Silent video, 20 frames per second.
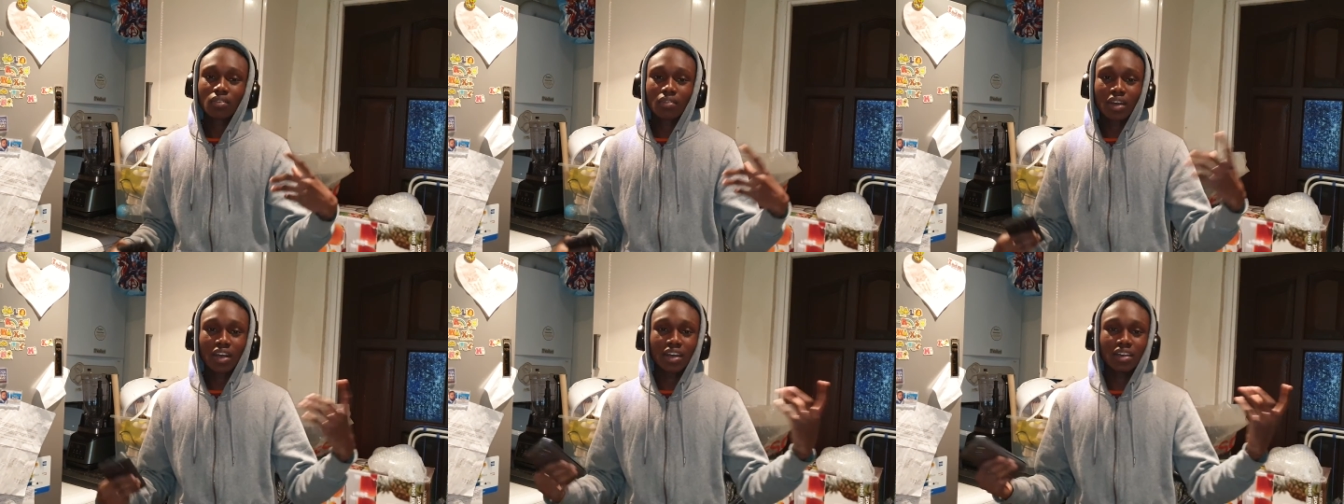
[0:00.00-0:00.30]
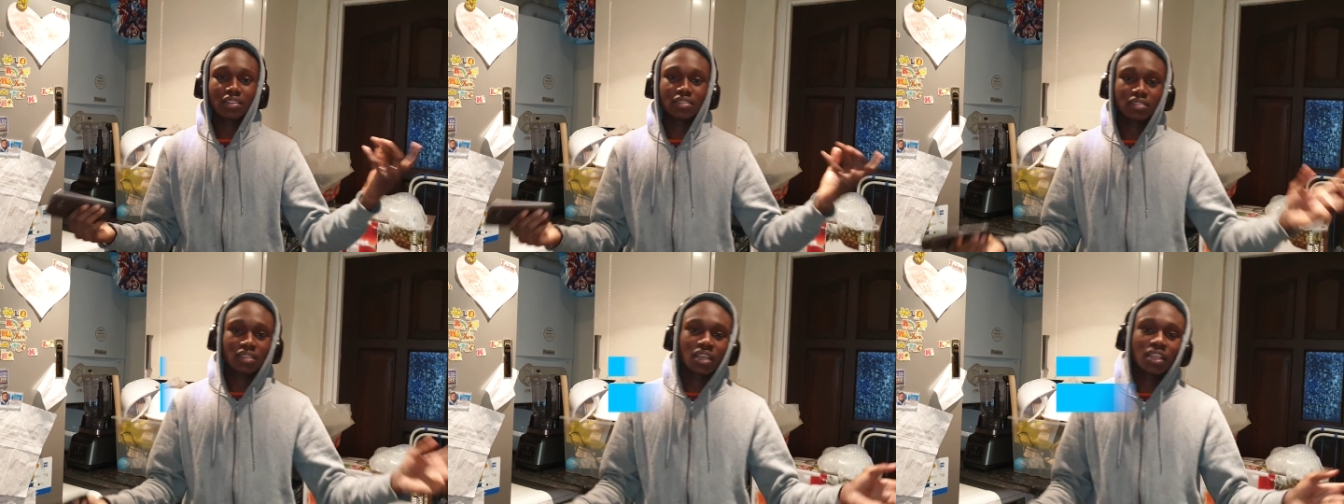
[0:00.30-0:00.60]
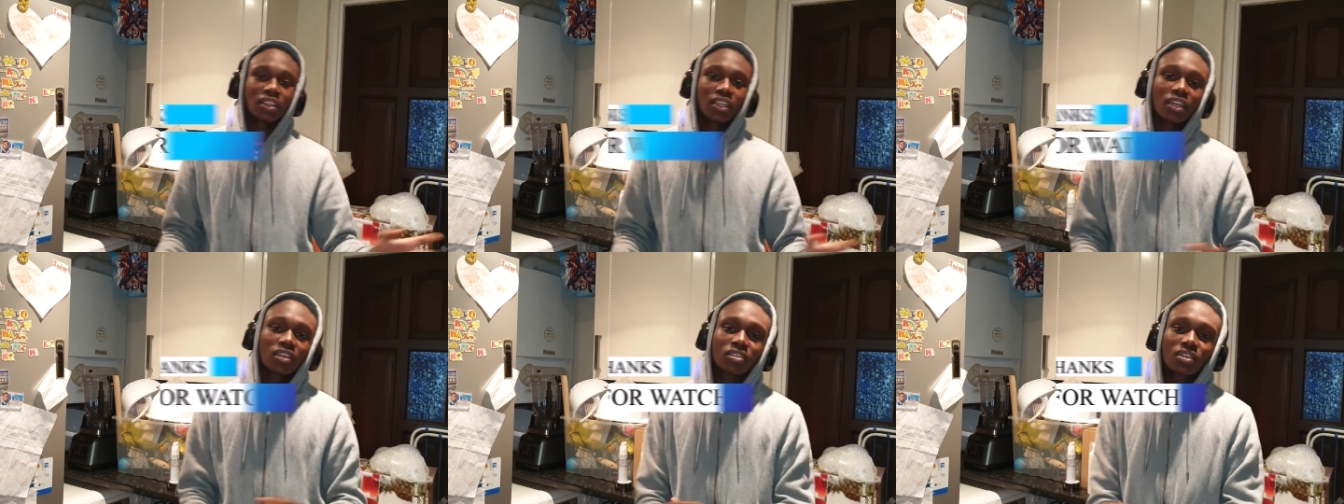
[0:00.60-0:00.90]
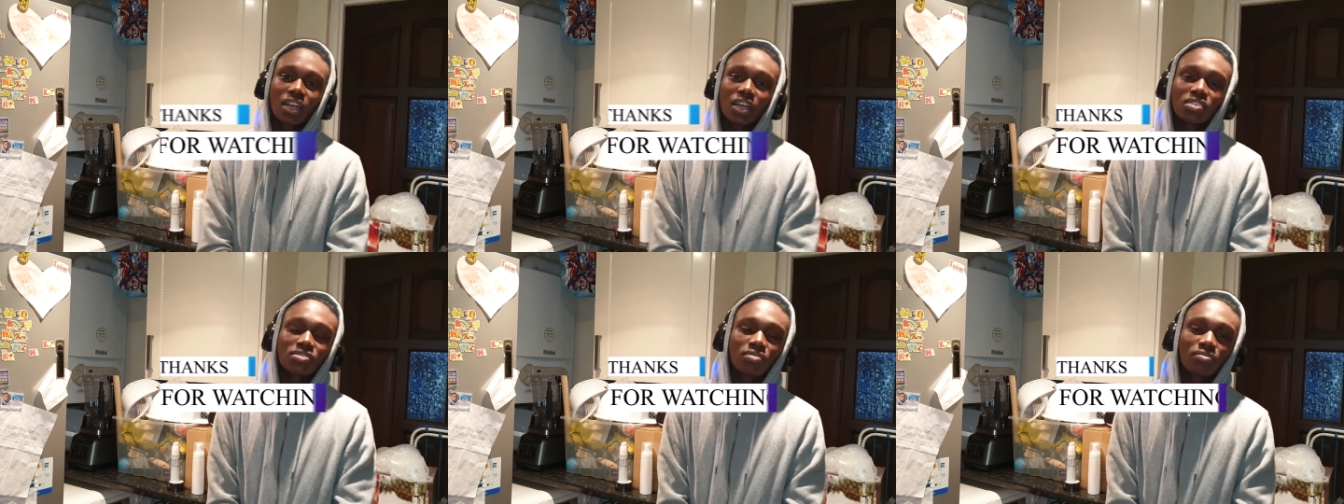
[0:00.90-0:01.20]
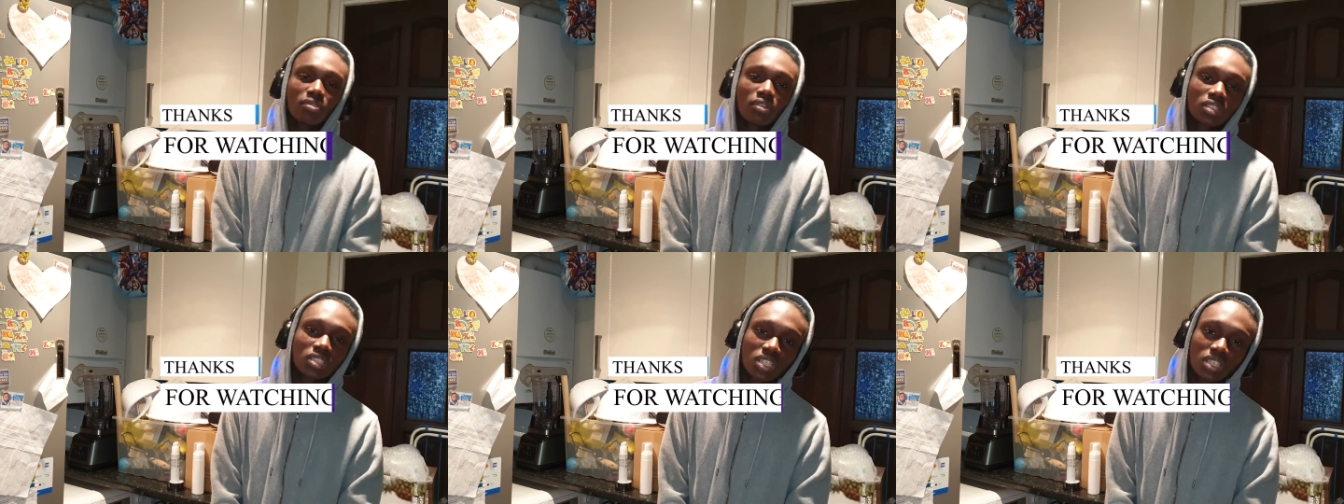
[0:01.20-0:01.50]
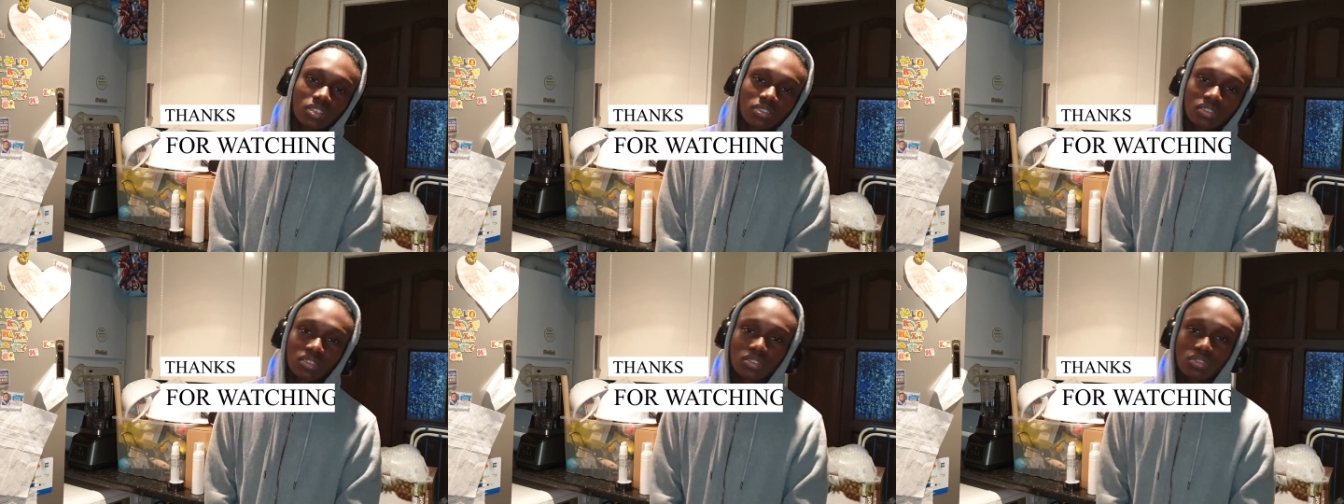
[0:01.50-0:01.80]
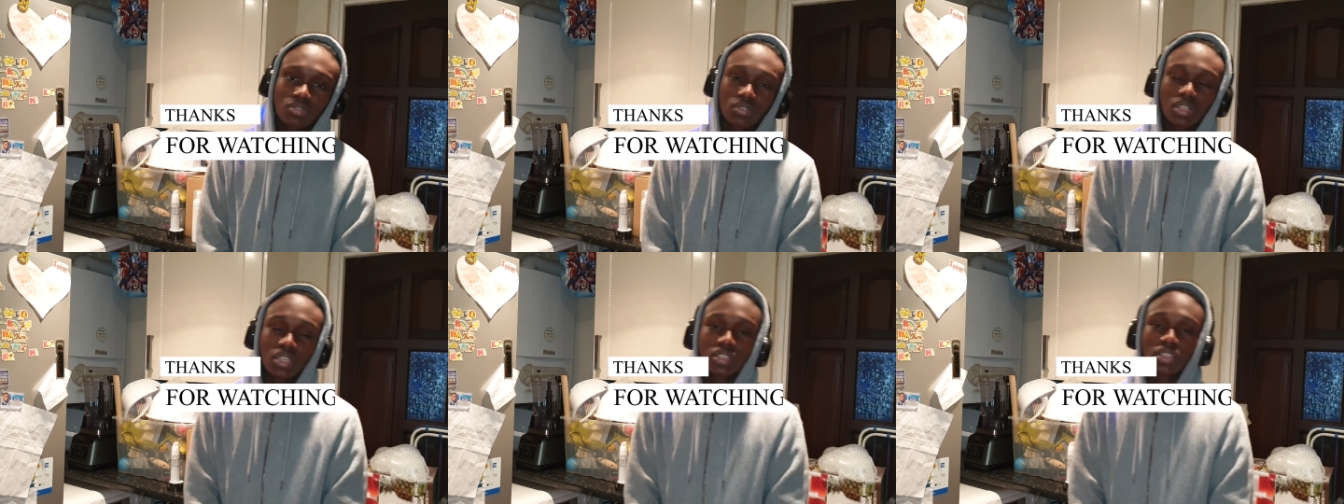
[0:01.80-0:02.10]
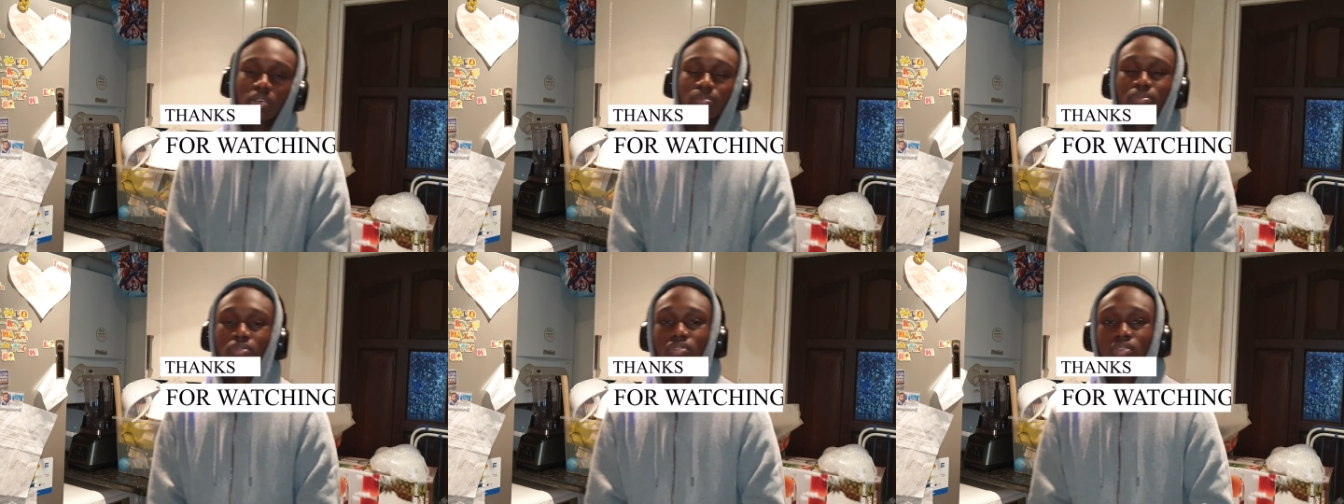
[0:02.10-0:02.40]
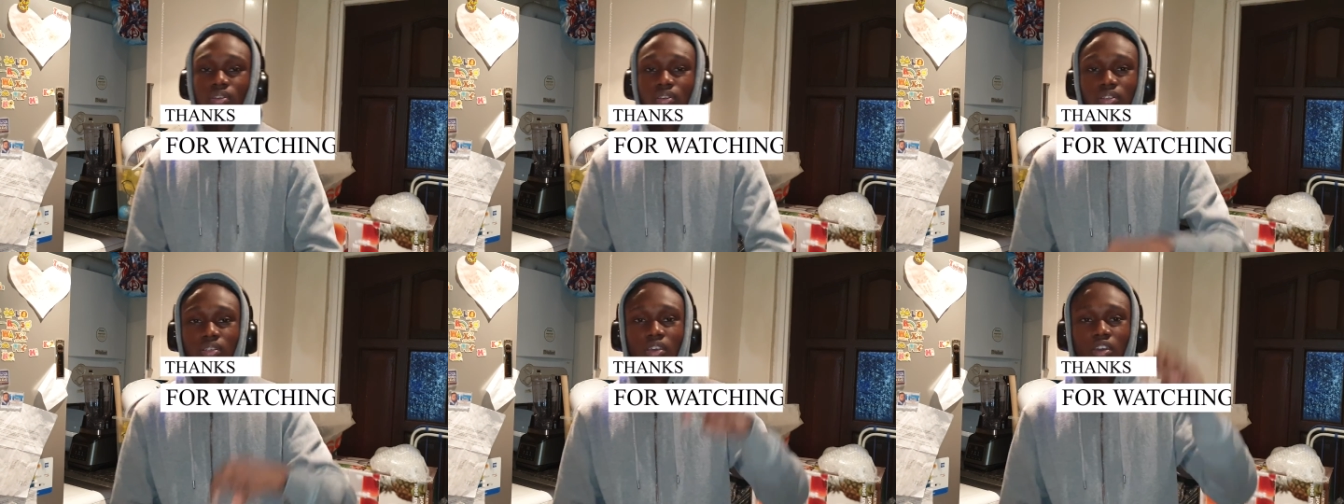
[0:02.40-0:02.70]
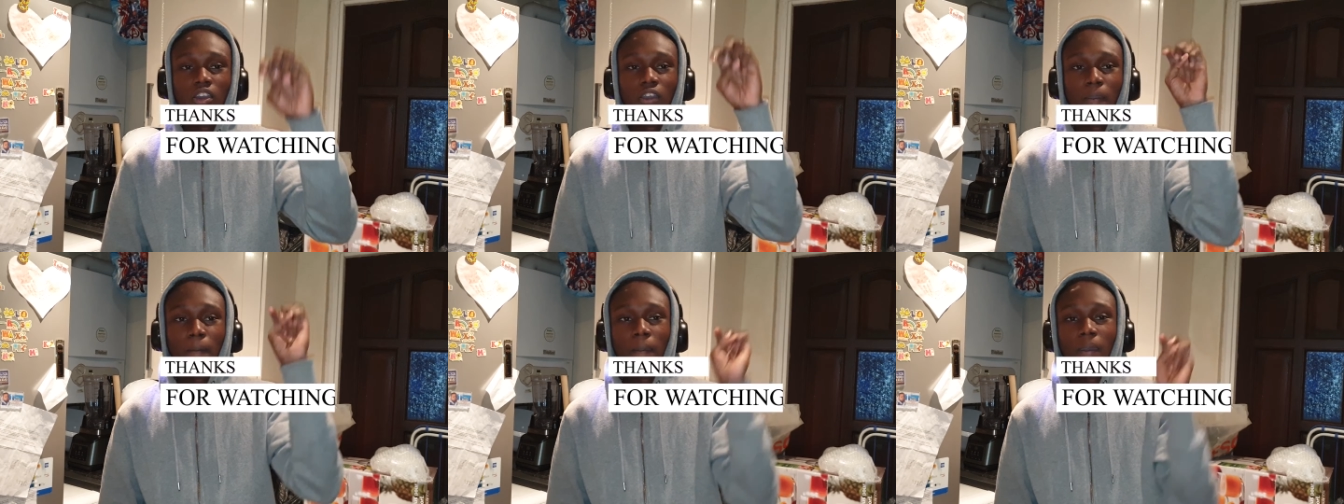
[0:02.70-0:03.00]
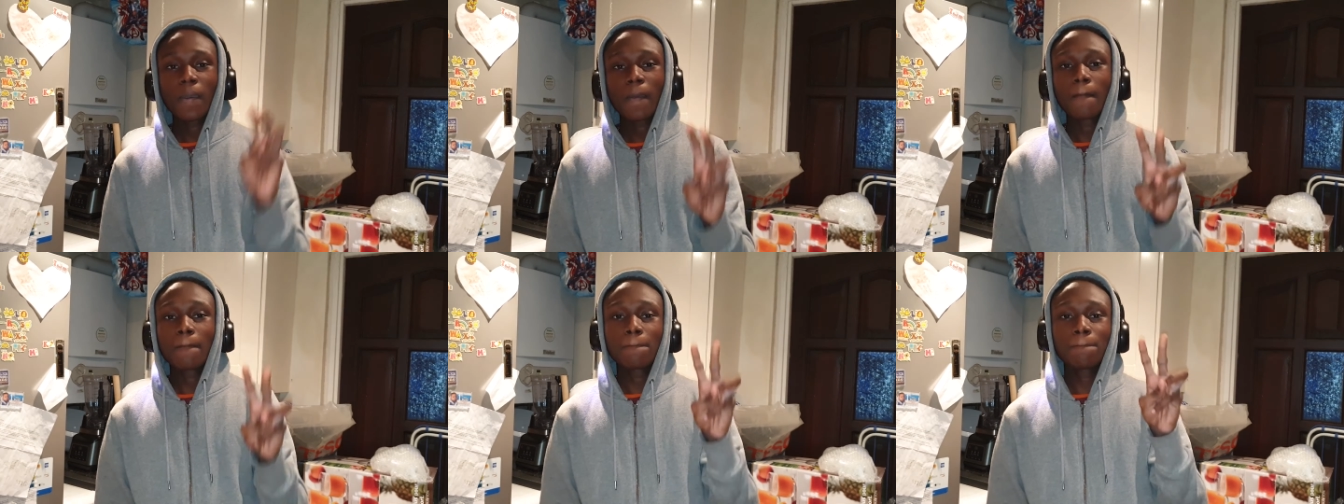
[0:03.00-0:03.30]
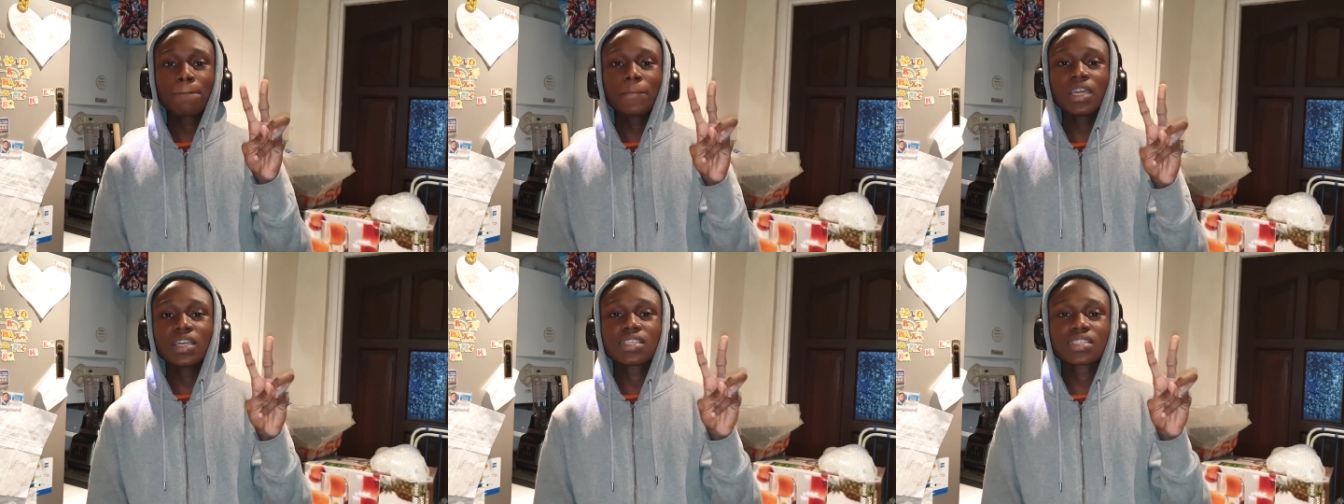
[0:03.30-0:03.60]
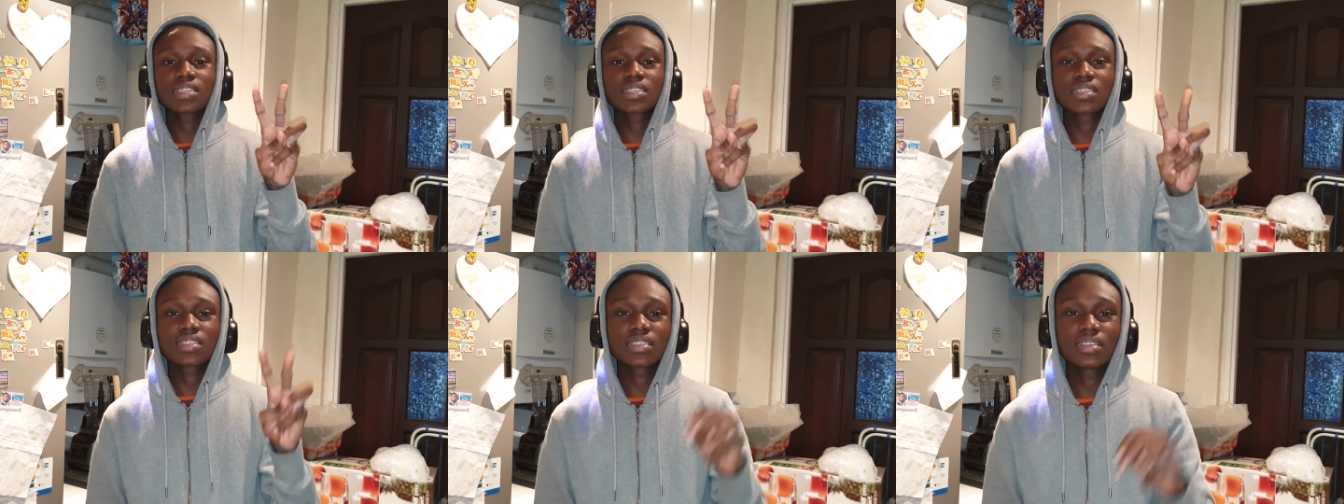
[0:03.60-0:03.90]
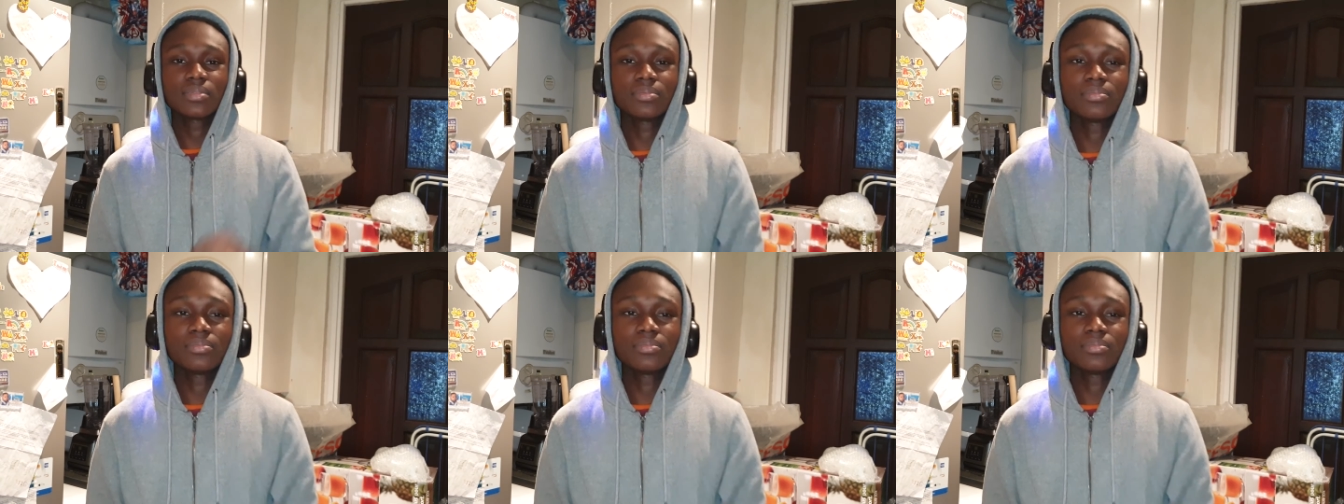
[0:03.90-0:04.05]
and thank you guys for watching today's episode. Peace.